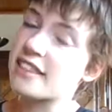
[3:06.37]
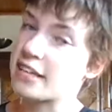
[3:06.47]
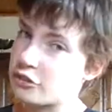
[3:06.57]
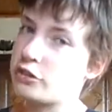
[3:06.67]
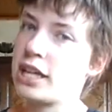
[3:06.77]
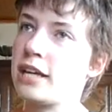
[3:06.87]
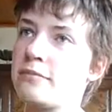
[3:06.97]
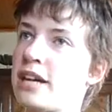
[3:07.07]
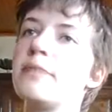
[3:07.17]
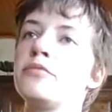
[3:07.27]
thanks to
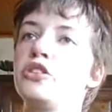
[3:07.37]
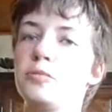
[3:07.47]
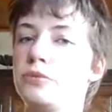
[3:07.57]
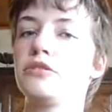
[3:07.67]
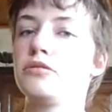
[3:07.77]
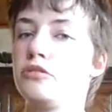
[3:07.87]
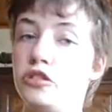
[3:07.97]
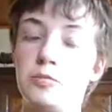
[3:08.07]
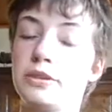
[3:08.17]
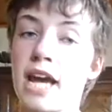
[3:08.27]
him I'm super
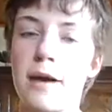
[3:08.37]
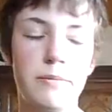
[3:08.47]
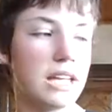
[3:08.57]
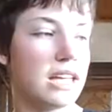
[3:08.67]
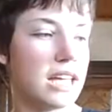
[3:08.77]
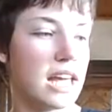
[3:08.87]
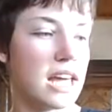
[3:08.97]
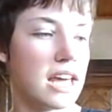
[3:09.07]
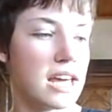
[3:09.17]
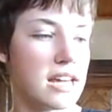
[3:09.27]
duper happy,
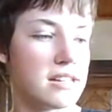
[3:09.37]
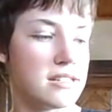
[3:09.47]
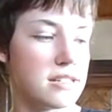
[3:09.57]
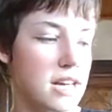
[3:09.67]
and